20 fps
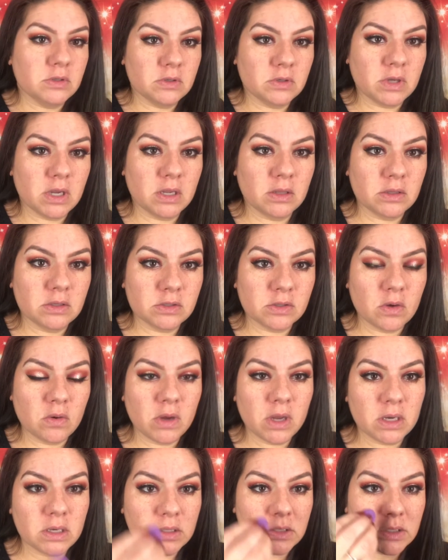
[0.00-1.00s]
Okay, let's go
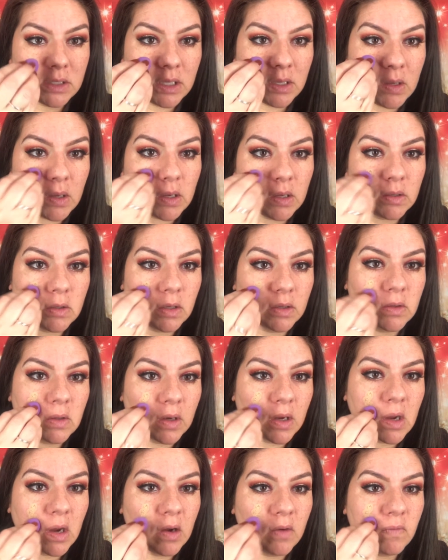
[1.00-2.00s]
ahead and see. Does
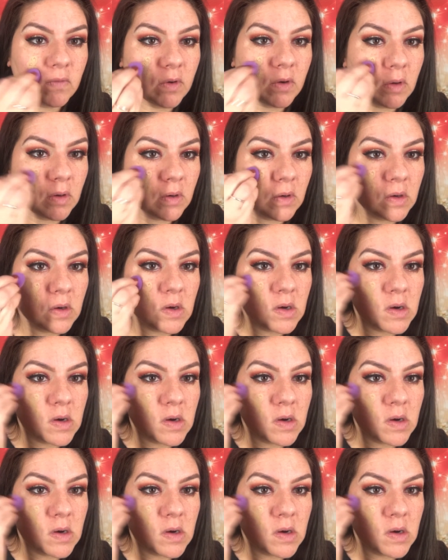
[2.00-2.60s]
it cover?